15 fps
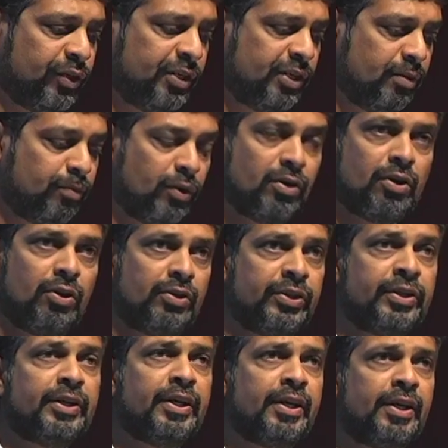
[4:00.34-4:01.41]
written a book called
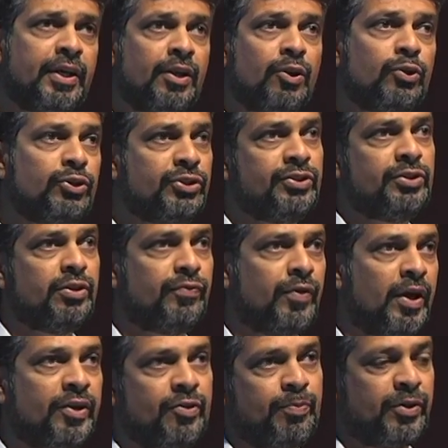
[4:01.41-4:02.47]
The Illusions of
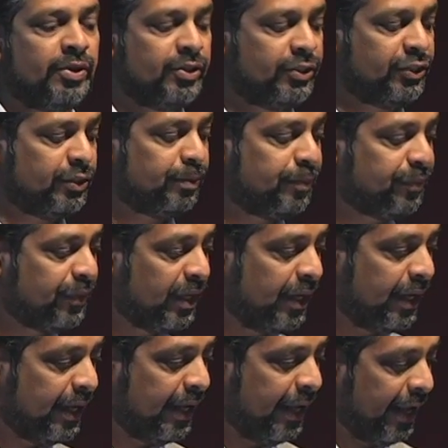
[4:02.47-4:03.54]
Entrepreneurship.
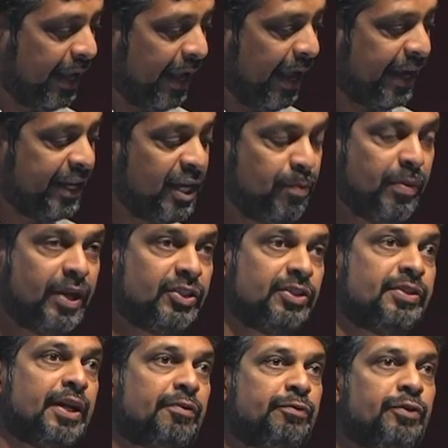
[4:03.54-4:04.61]
And he
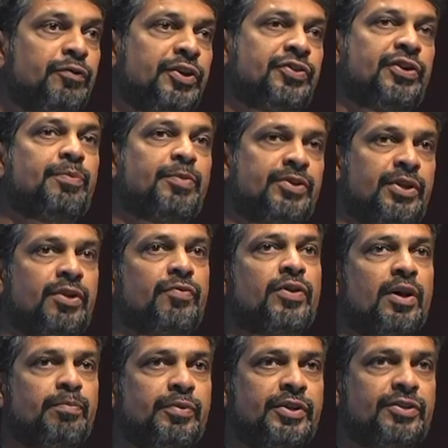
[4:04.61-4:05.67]
mentioned that 53% of
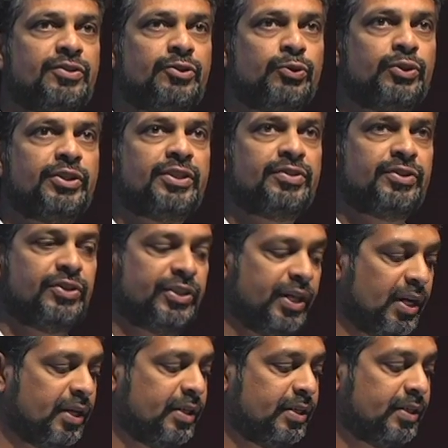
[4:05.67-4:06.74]
companies 2 years or
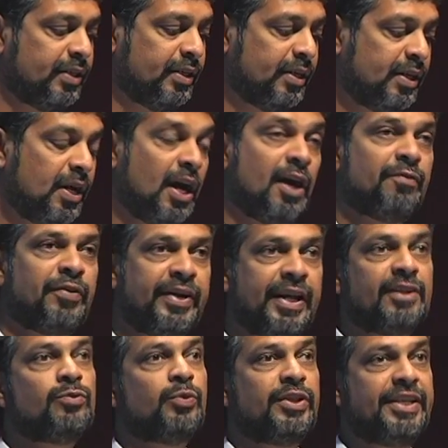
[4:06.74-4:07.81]
younger are
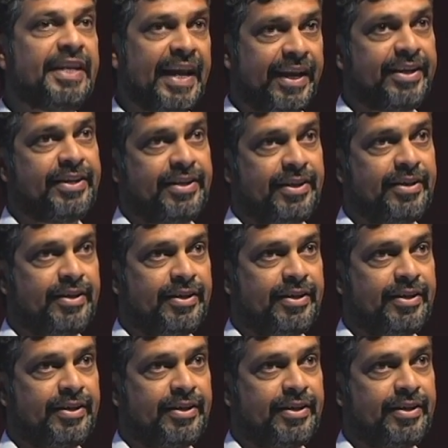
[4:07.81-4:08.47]
financed with debt.